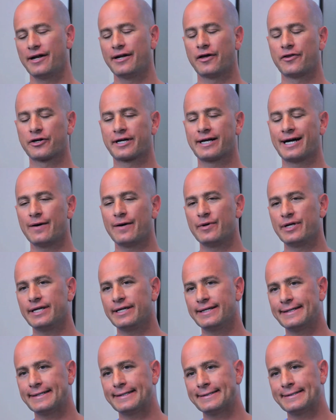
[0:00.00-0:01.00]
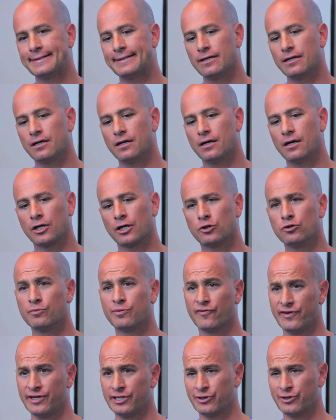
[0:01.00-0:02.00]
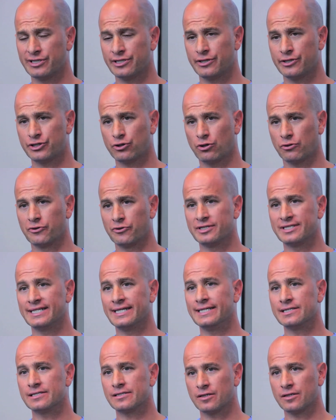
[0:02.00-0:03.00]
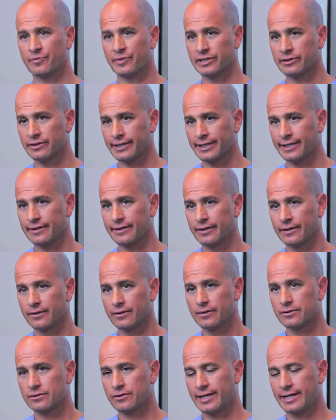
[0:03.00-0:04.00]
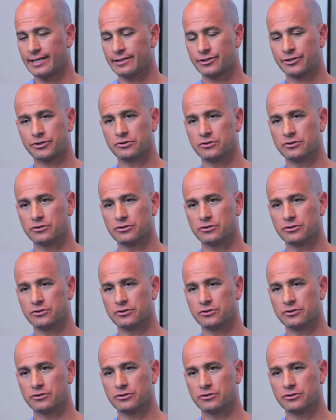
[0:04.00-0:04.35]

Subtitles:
Another common group of injuries in the shoulder is instability. So that's